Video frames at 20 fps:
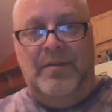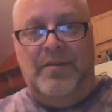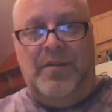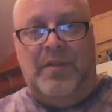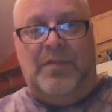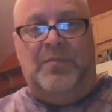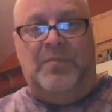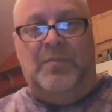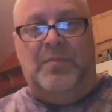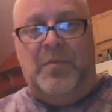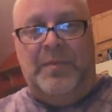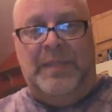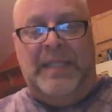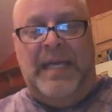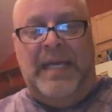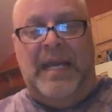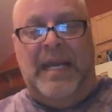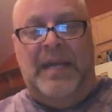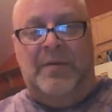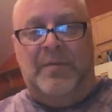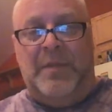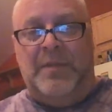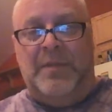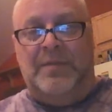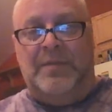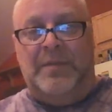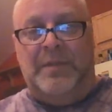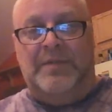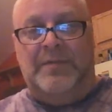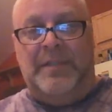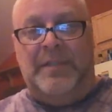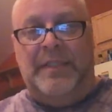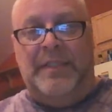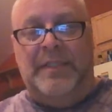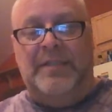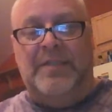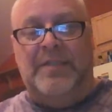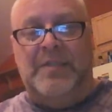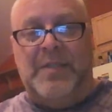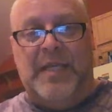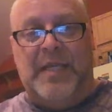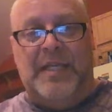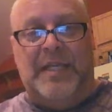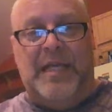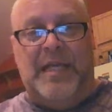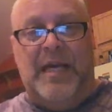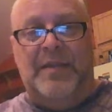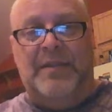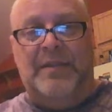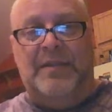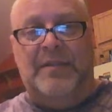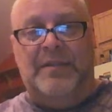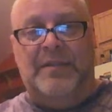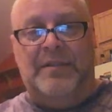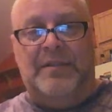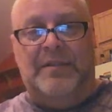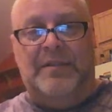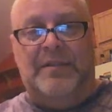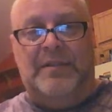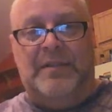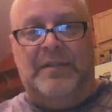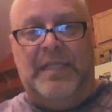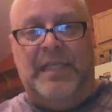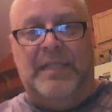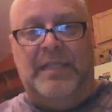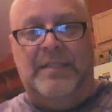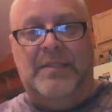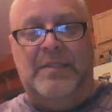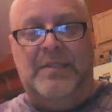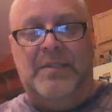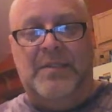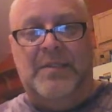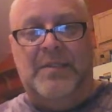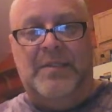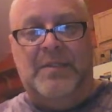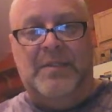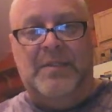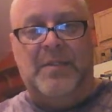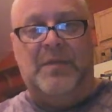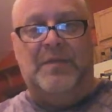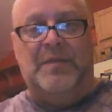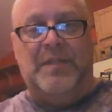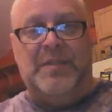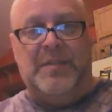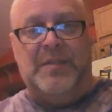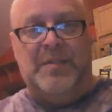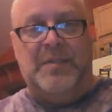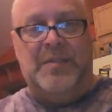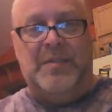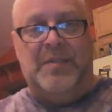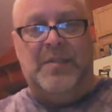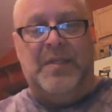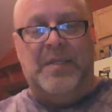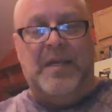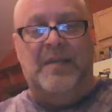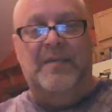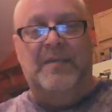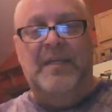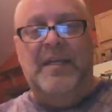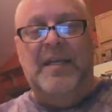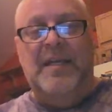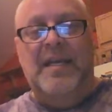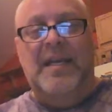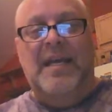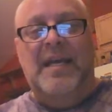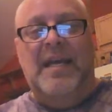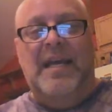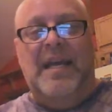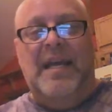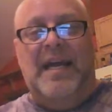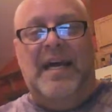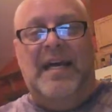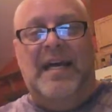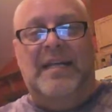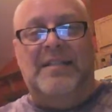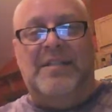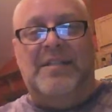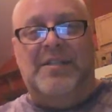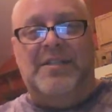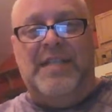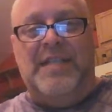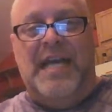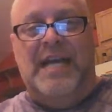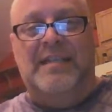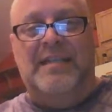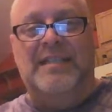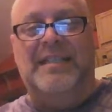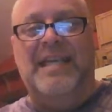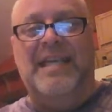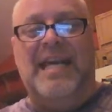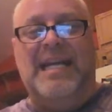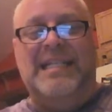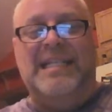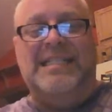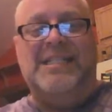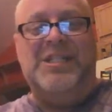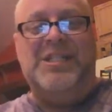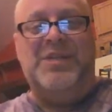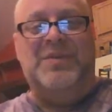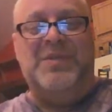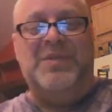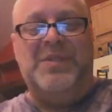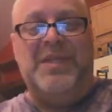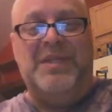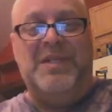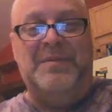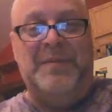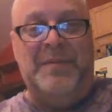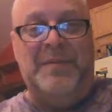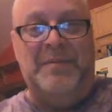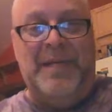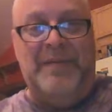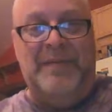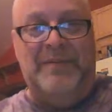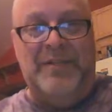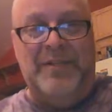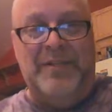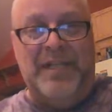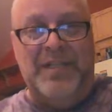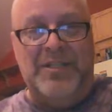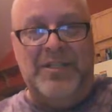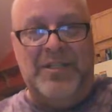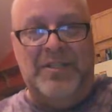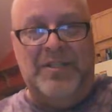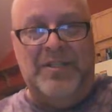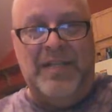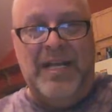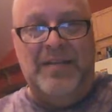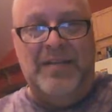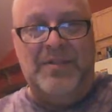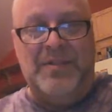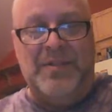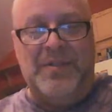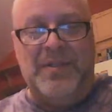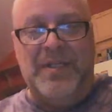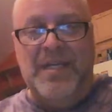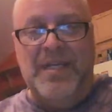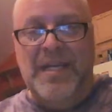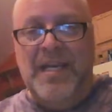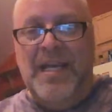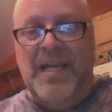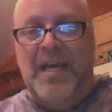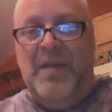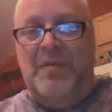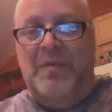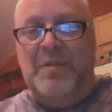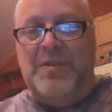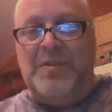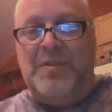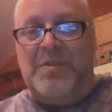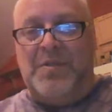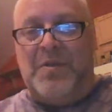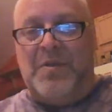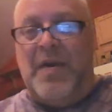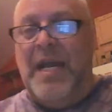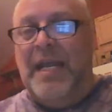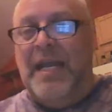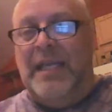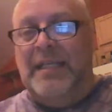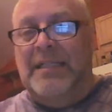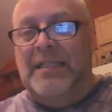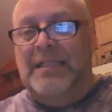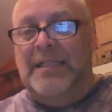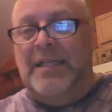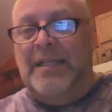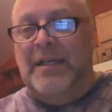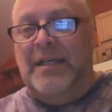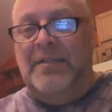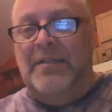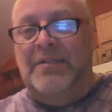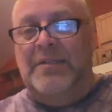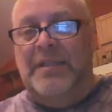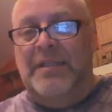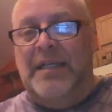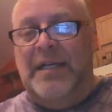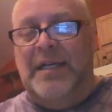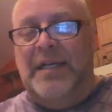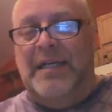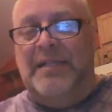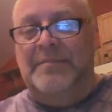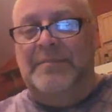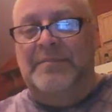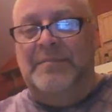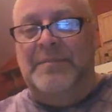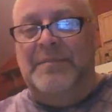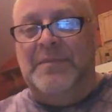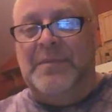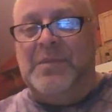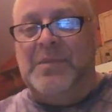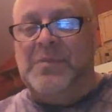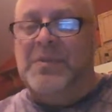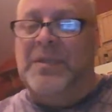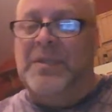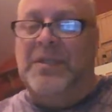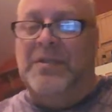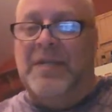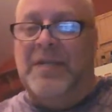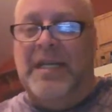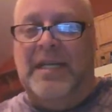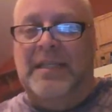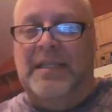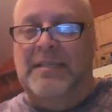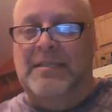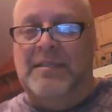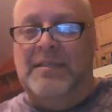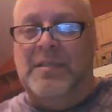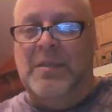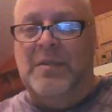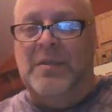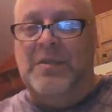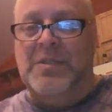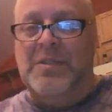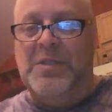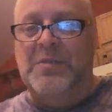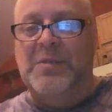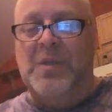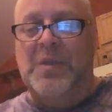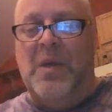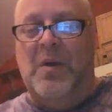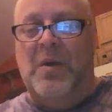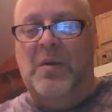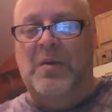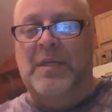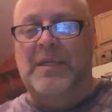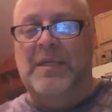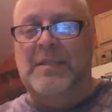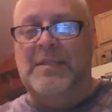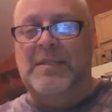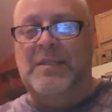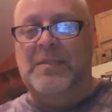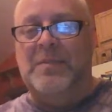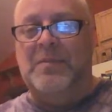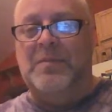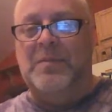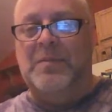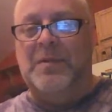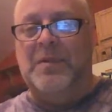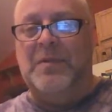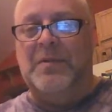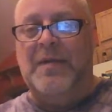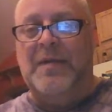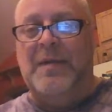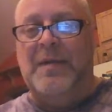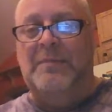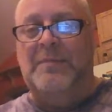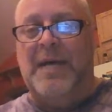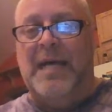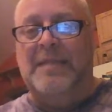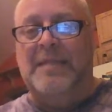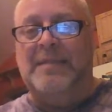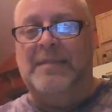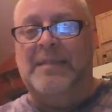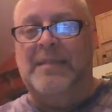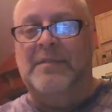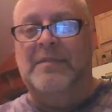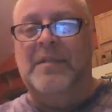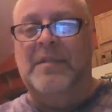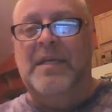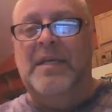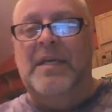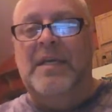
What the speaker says: the woman that I'd worked with for years, getting other kids services and stuff. Turned out that she was going to be my vocational counselor, which was great. It was really great. So she was always really great, positive,